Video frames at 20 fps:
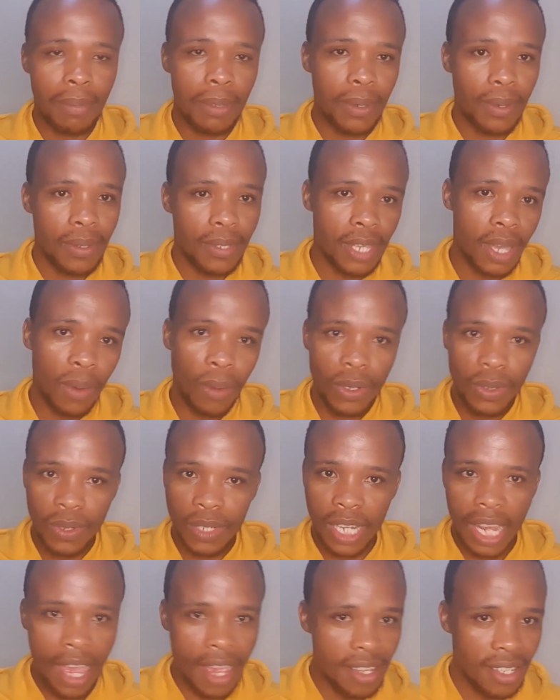because they're going to
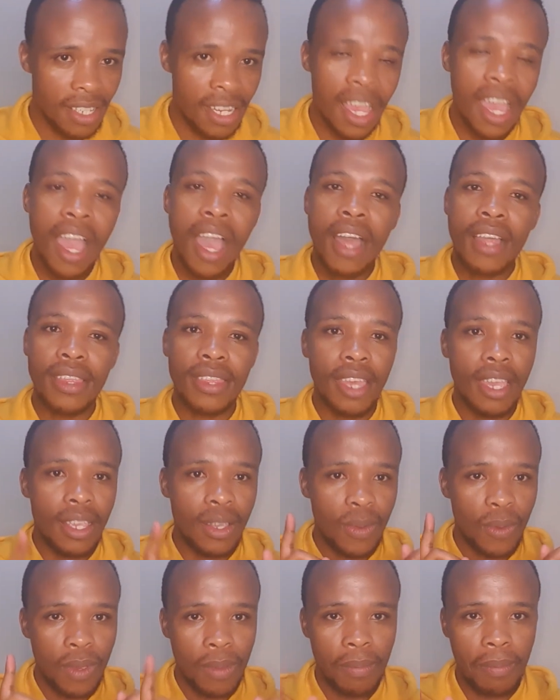test the
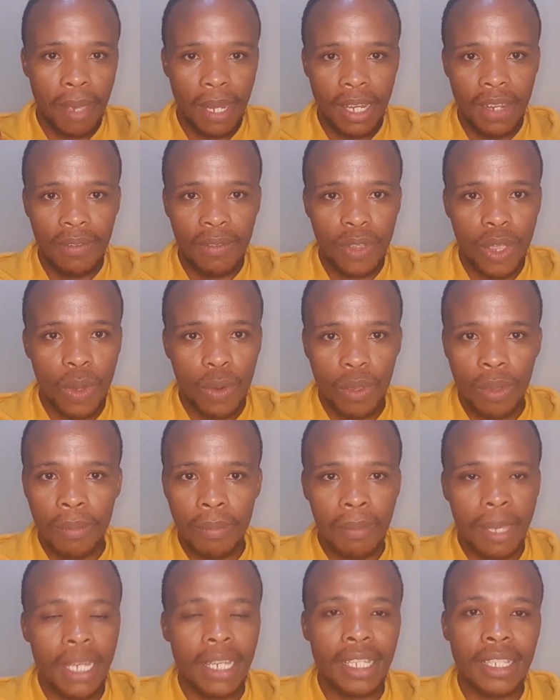equipment, if the
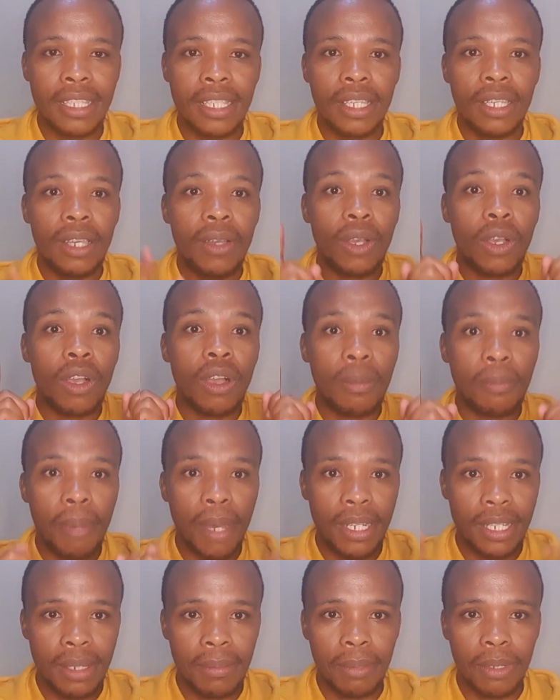equipment is
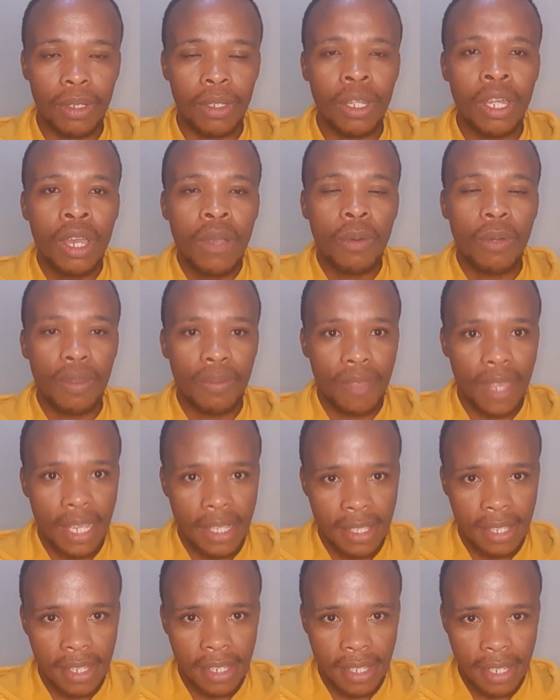compatible with their
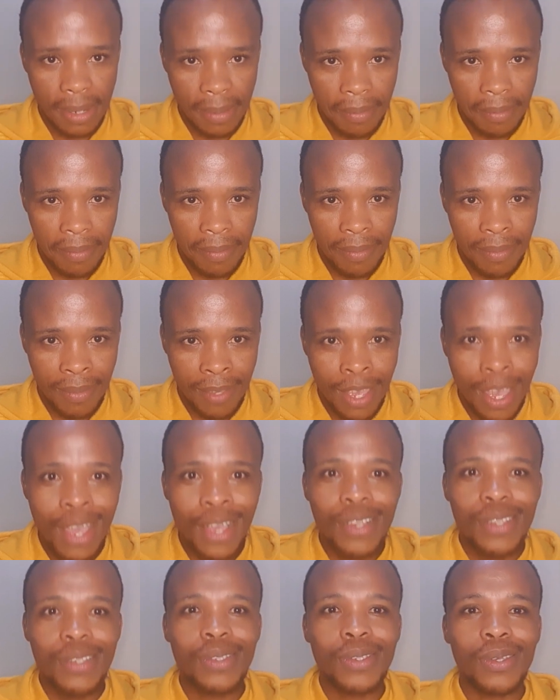system.
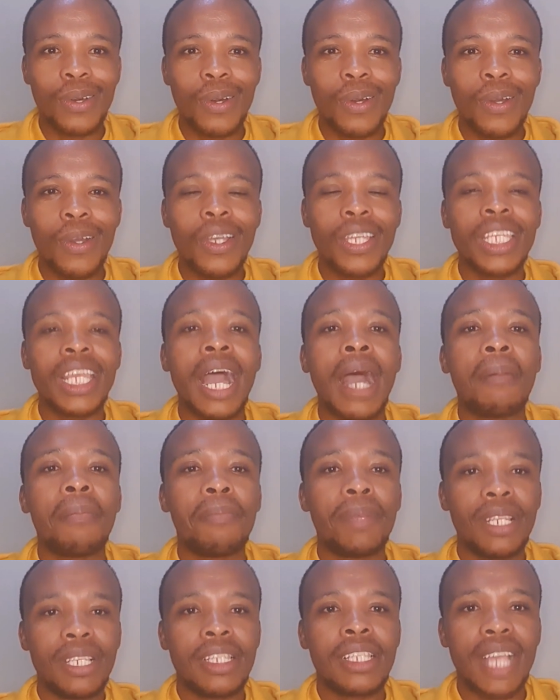So yeah,
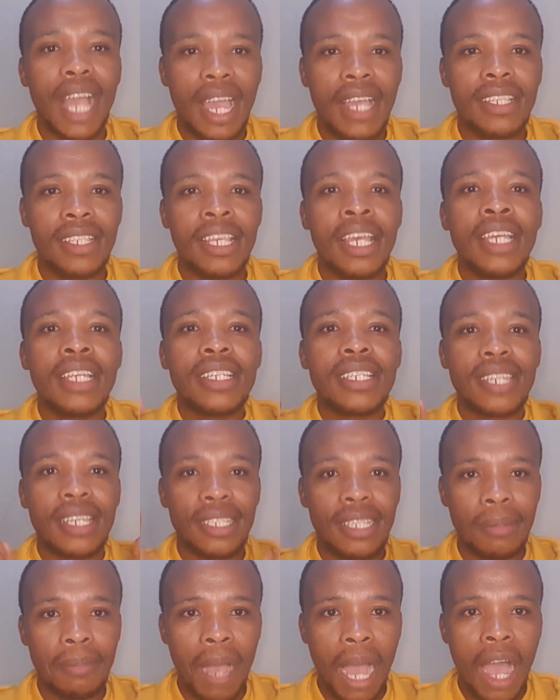please guys,
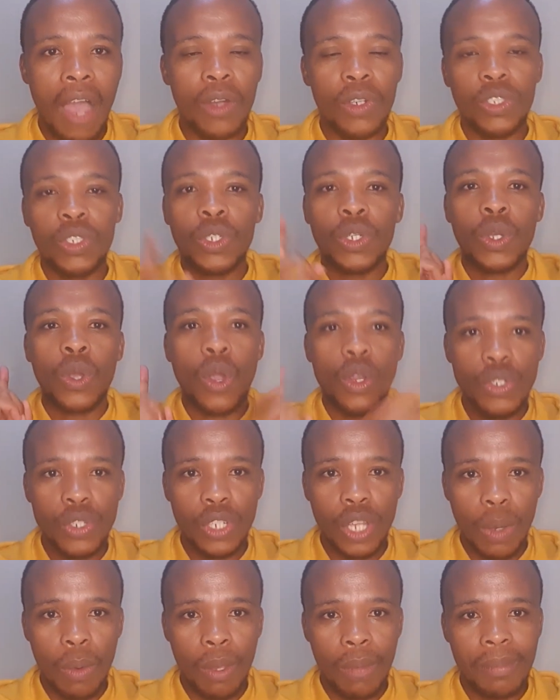check them out, go to
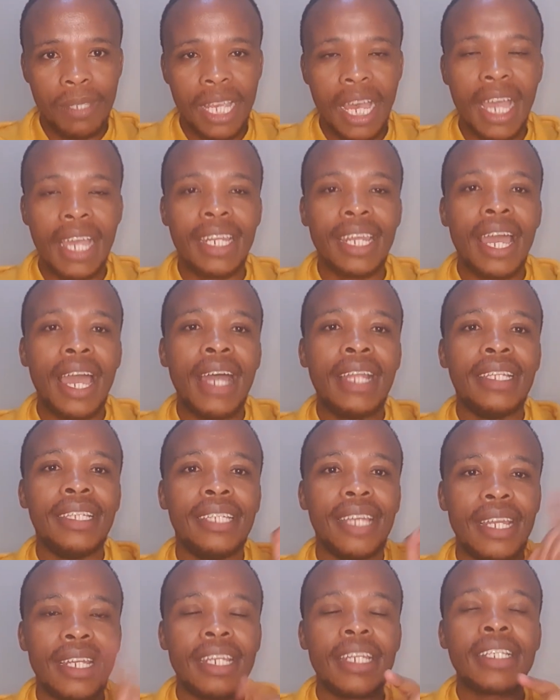their website, and
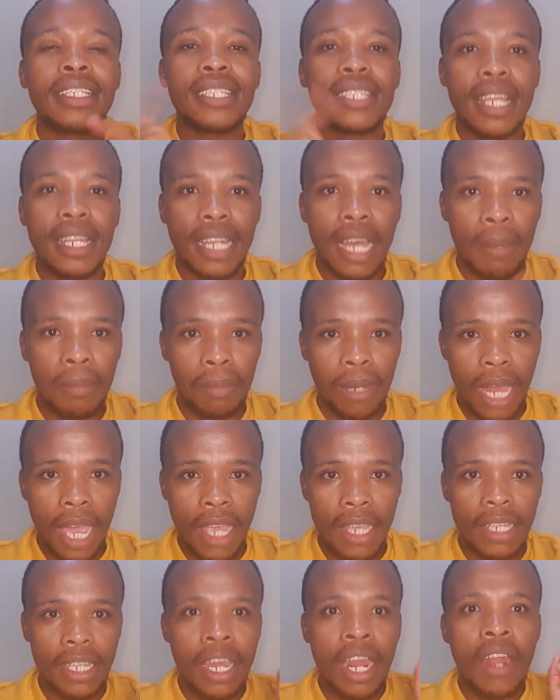then start
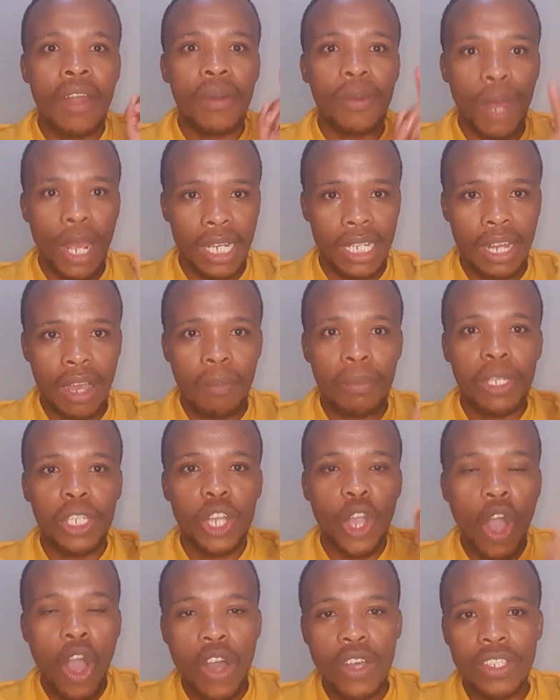applying right now,
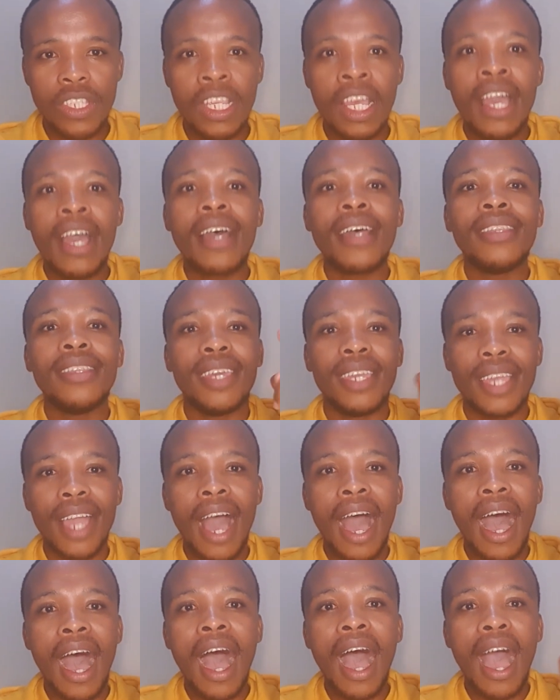because they
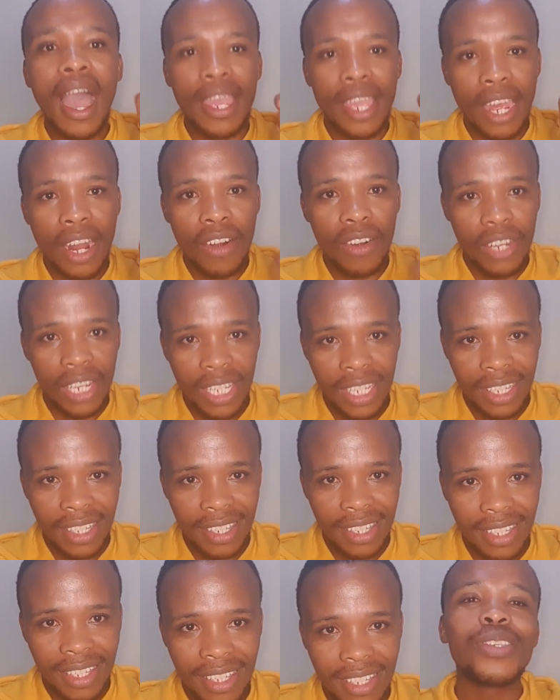are hiring.
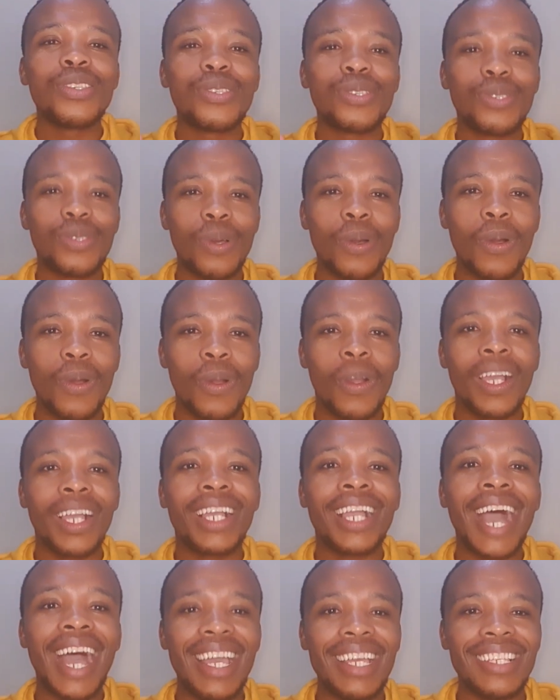So
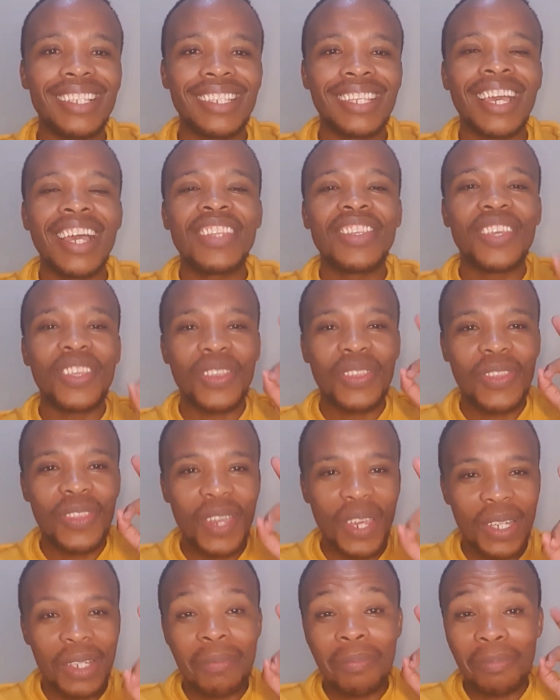guys, the
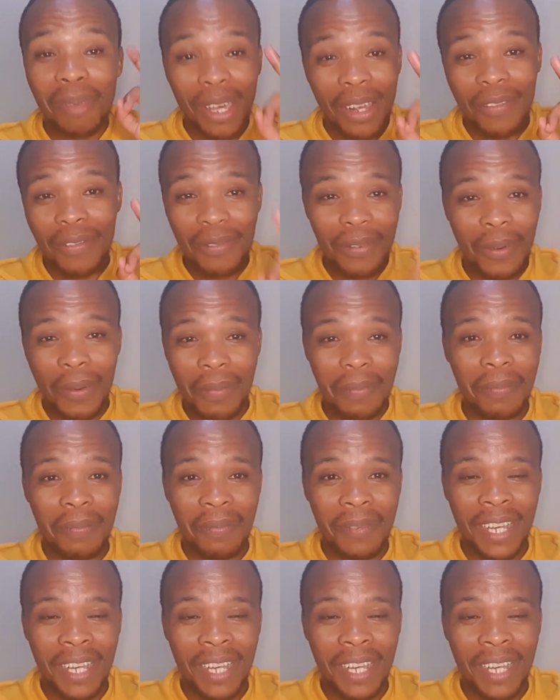third platform,